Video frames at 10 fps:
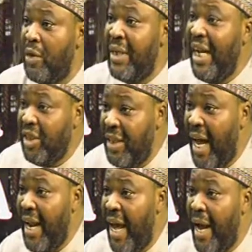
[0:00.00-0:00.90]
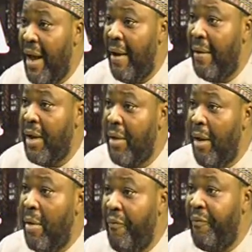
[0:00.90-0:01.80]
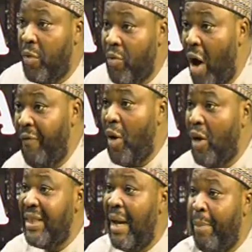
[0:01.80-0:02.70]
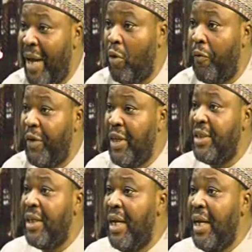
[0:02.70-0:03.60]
national governors are part of it,